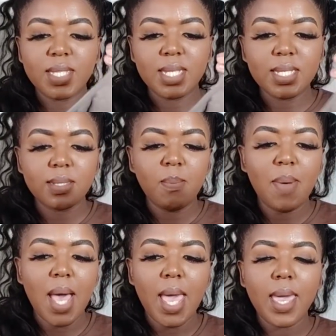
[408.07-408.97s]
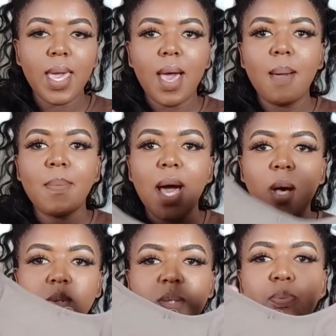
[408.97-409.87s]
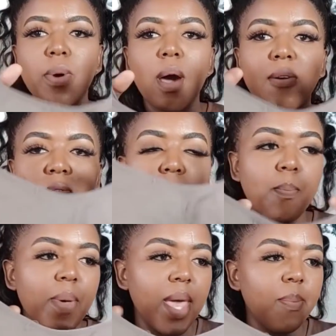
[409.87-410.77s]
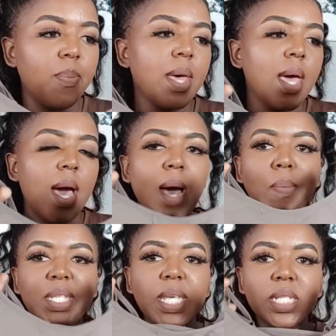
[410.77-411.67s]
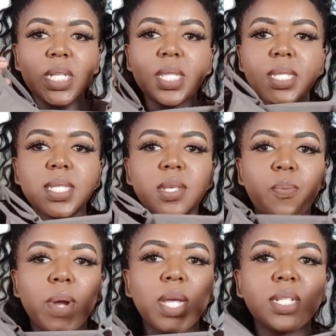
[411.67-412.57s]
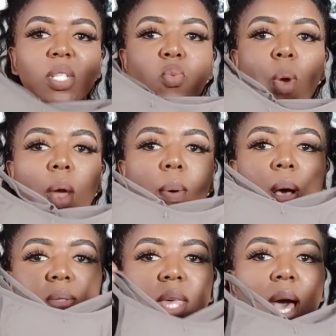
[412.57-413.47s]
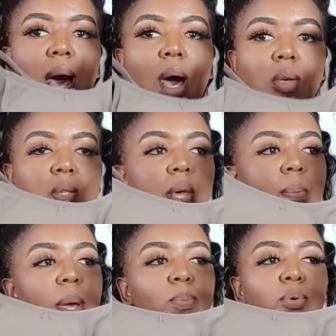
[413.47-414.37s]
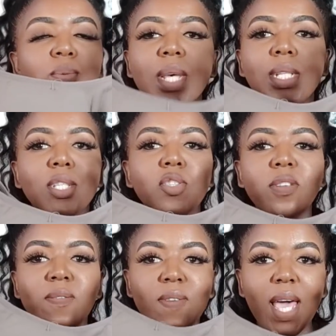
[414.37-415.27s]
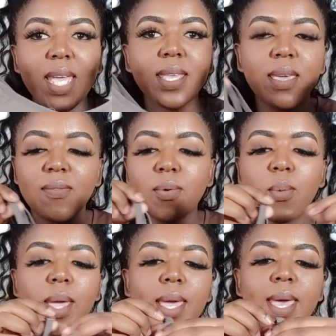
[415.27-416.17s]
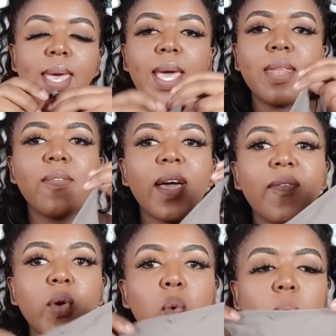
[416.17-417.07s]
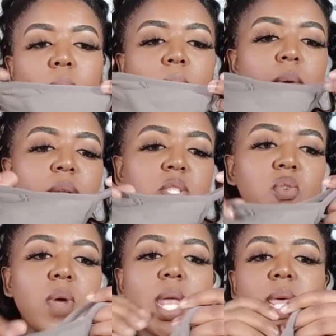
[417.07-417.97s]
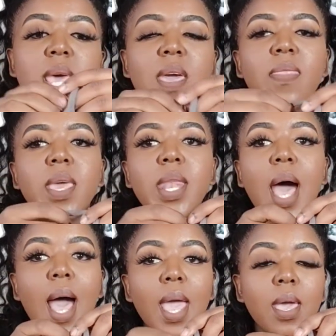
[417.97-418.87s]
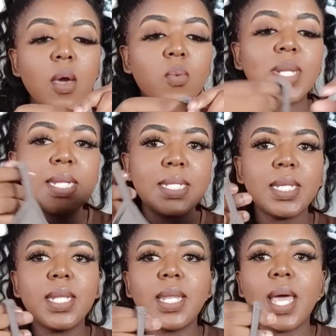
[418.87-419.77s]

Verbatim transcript: this is my um, house bra from pep um, essentially, this is a bra I just wear around the house so that my boobs are just not flying everywhere. And if I have a quick errand to run, then I would ideally